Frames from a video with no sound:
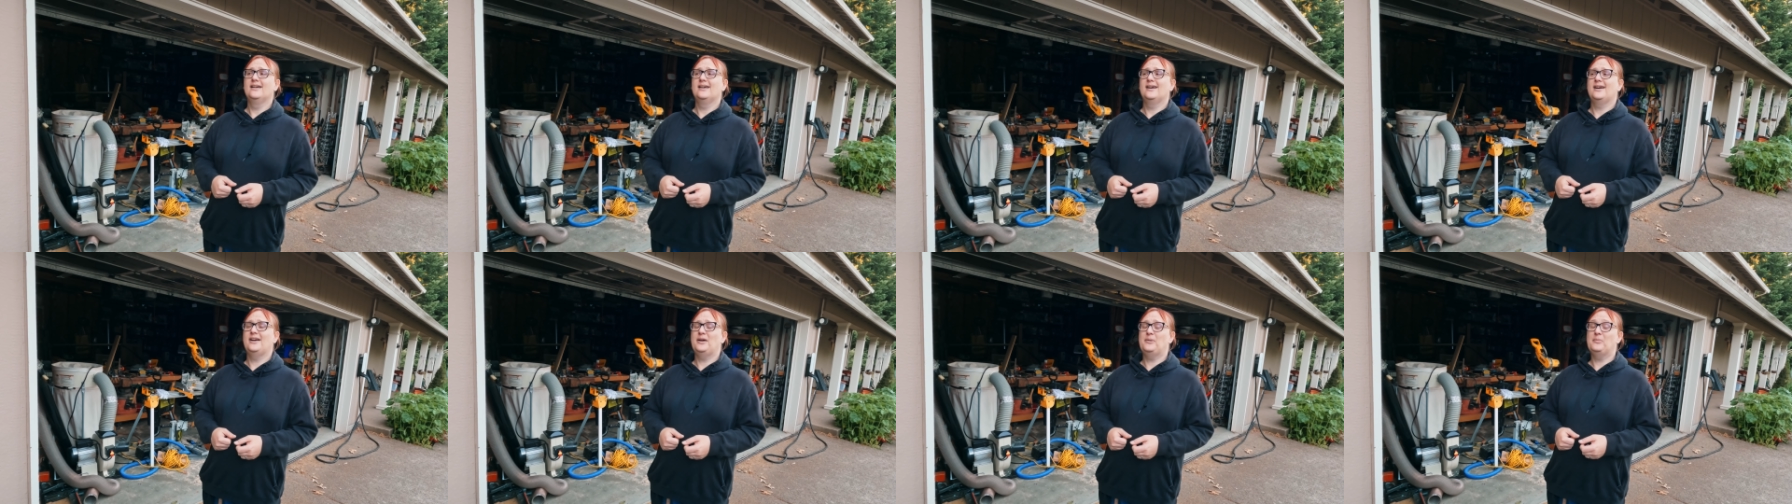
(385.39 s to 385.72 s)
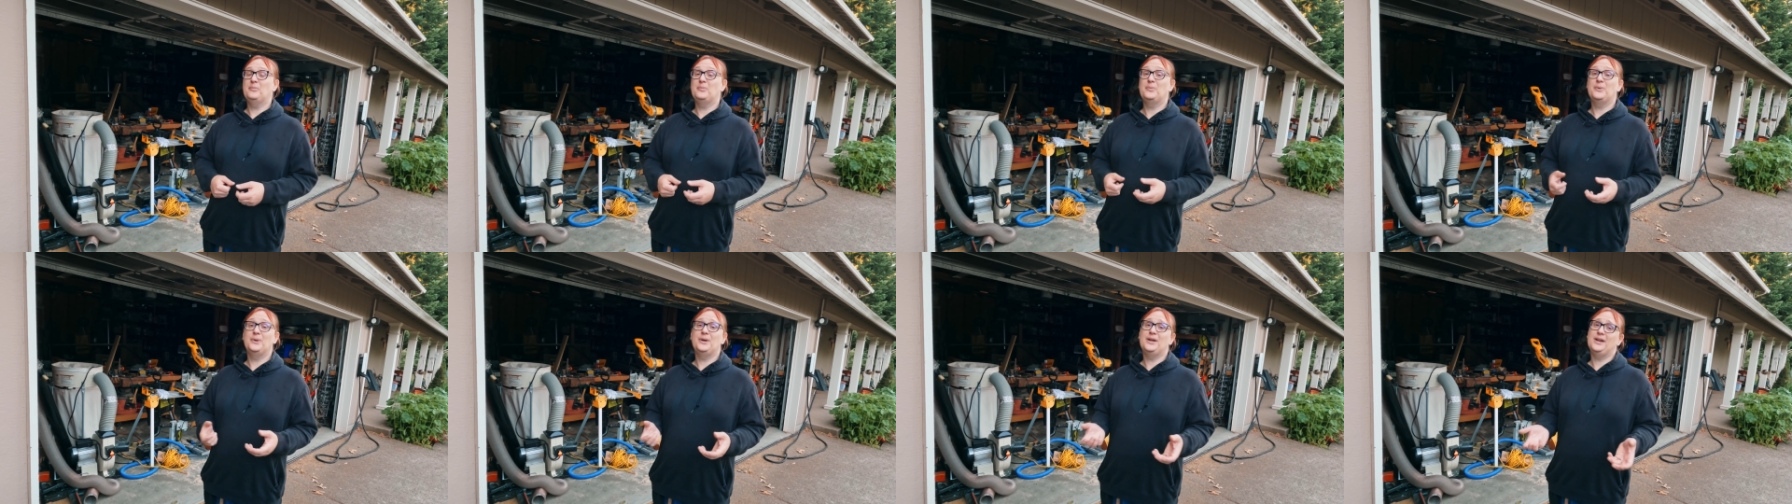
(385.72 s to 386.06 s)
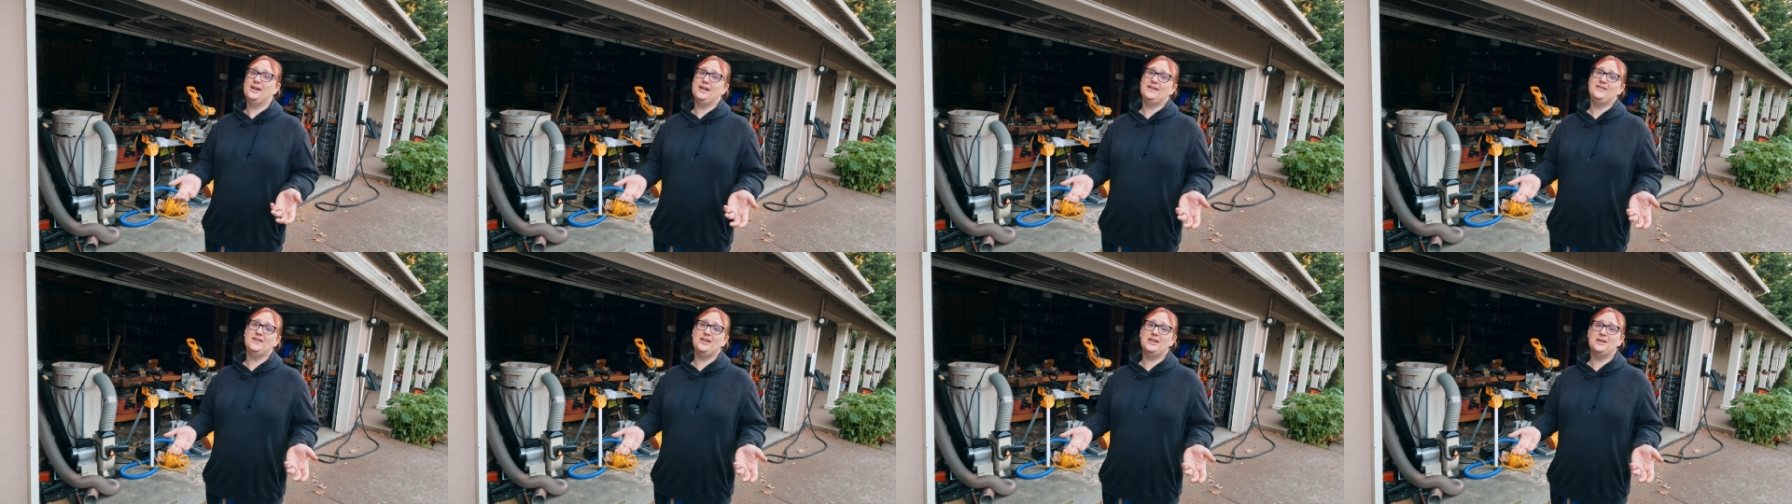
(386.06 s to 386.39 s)
Uh, but
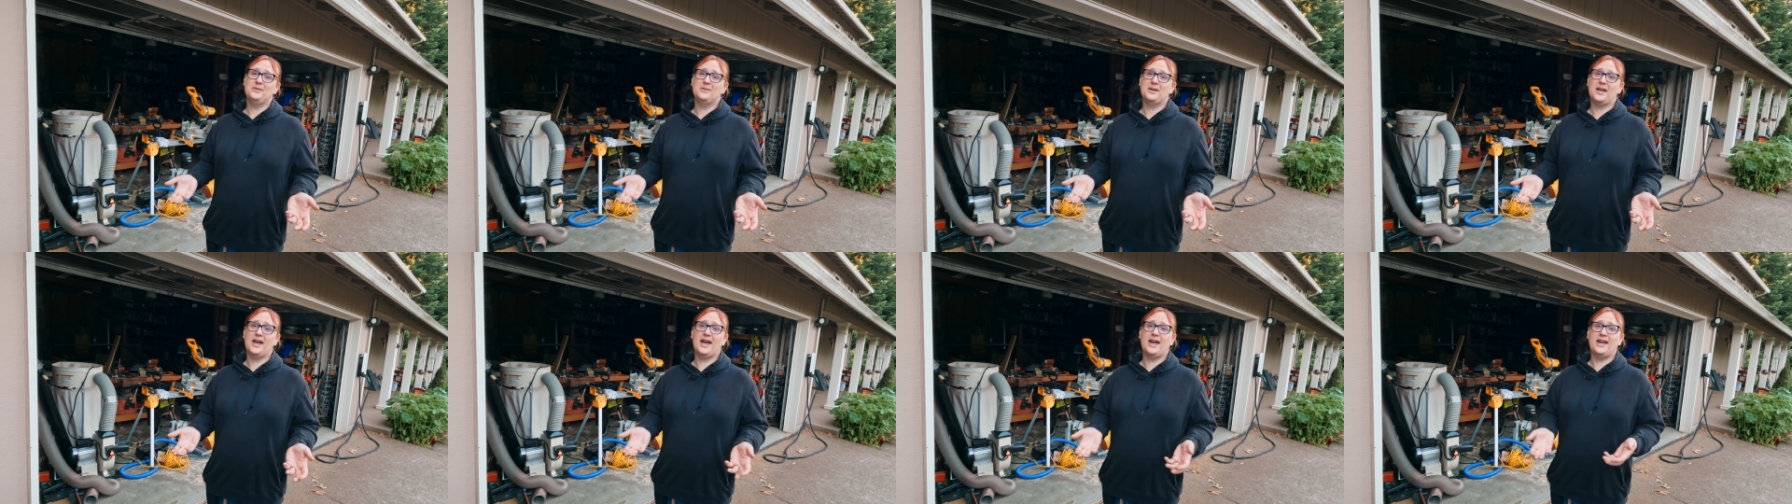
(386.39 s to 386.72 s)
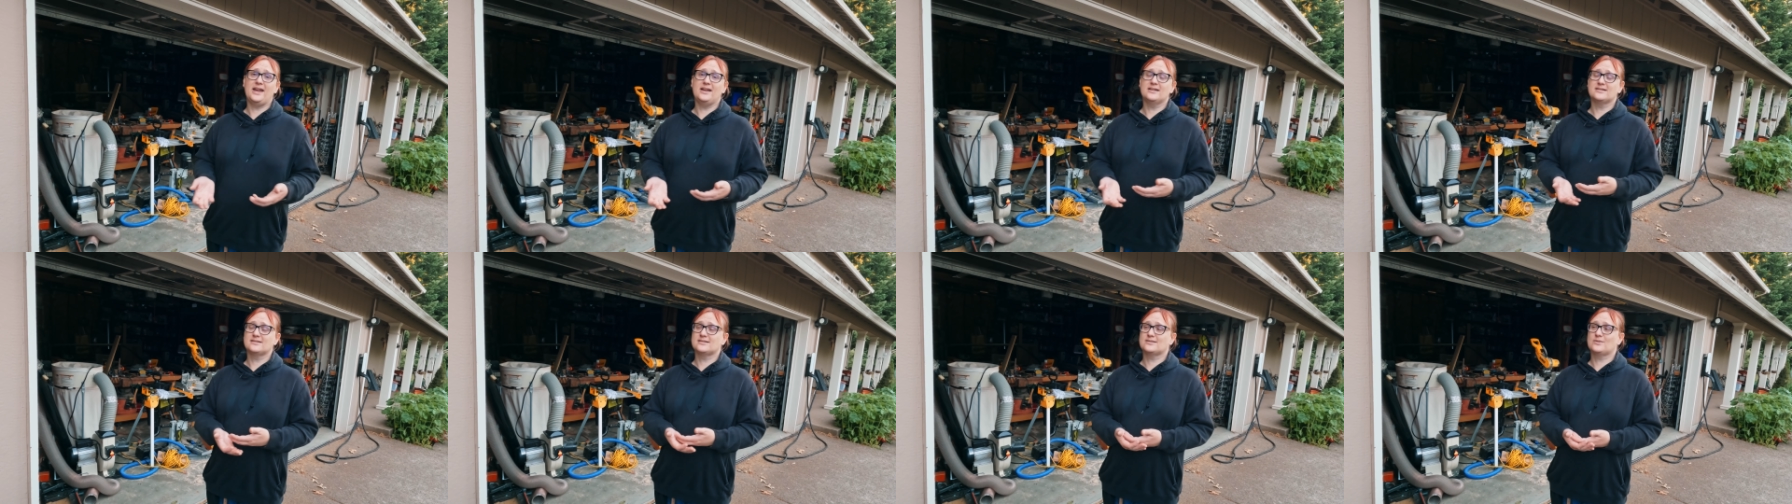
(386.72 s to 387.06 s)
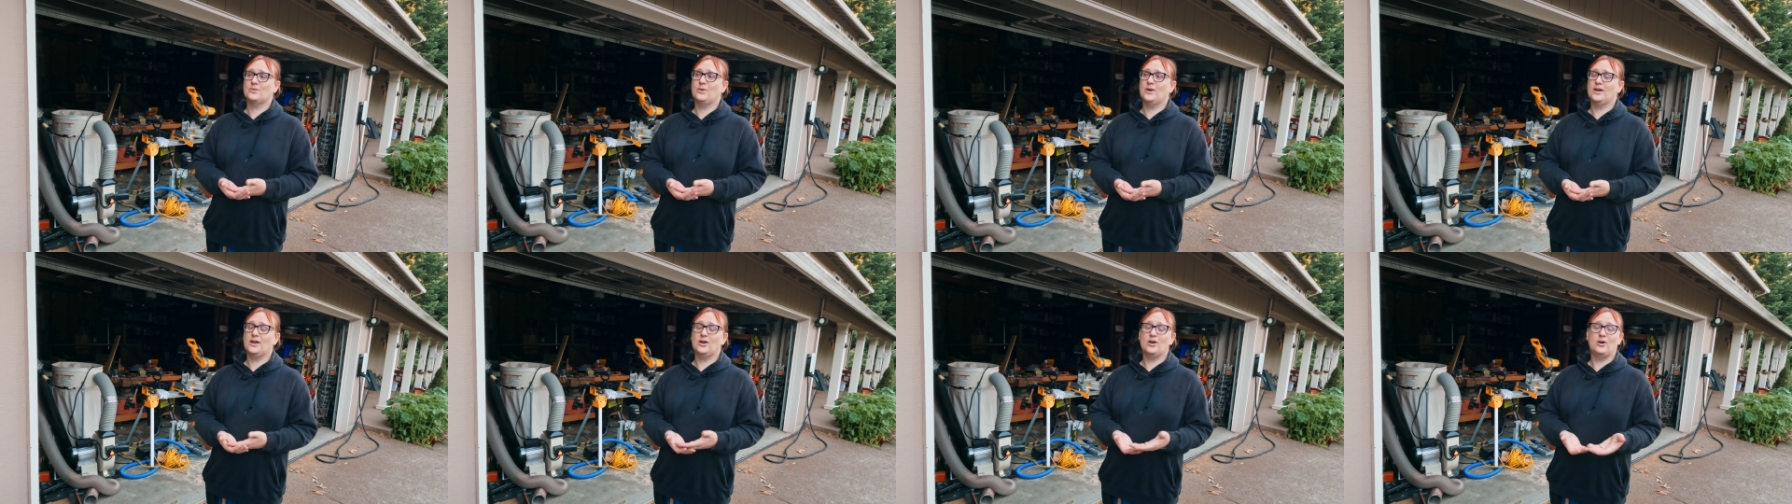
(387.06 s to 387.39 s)
in the UK, it's
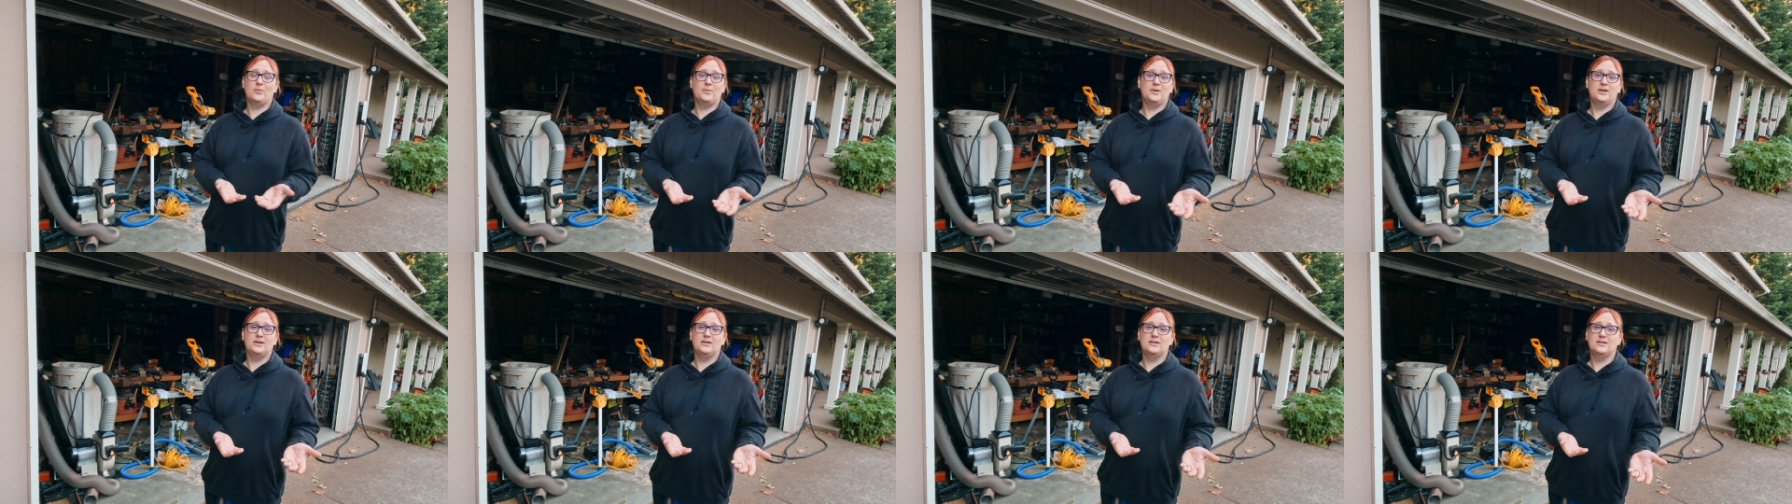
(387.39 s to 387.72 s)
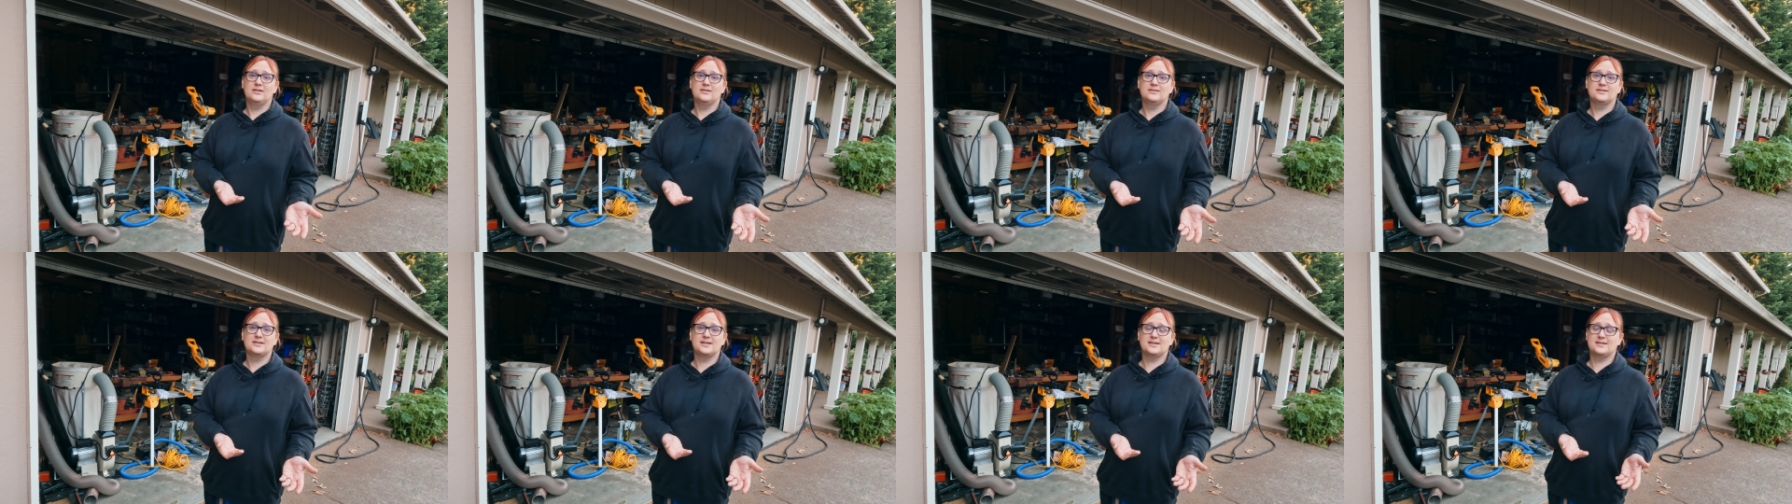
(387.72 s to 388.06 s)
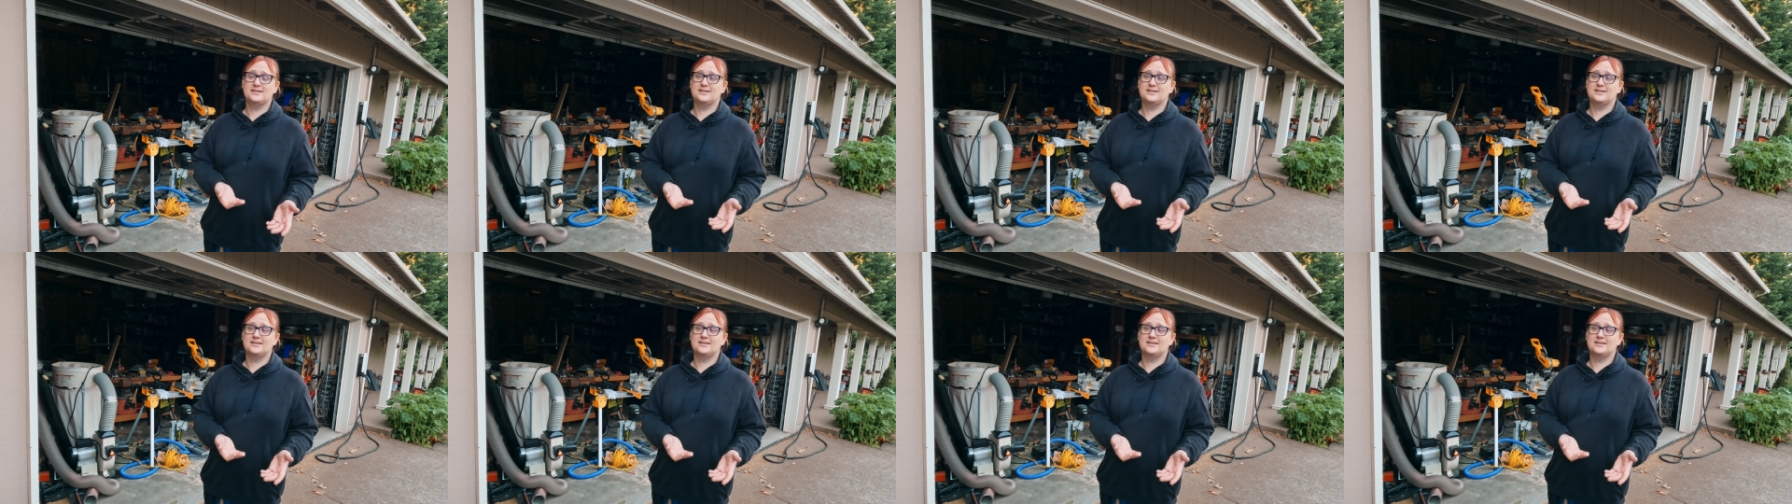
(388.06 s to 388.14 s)
quite common to,